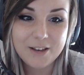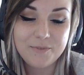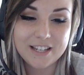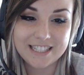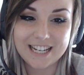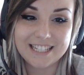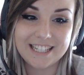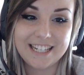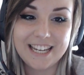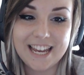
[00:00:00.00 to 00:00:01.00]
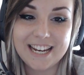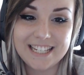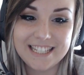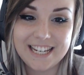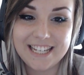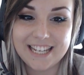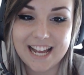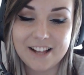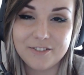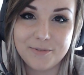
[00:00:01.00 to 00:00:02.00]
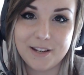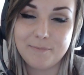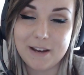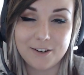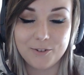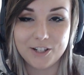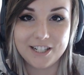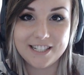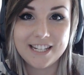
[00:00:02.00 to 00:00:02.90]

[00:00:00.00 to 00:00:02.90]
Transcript: Mia's asking, can I say the alphabet backwards?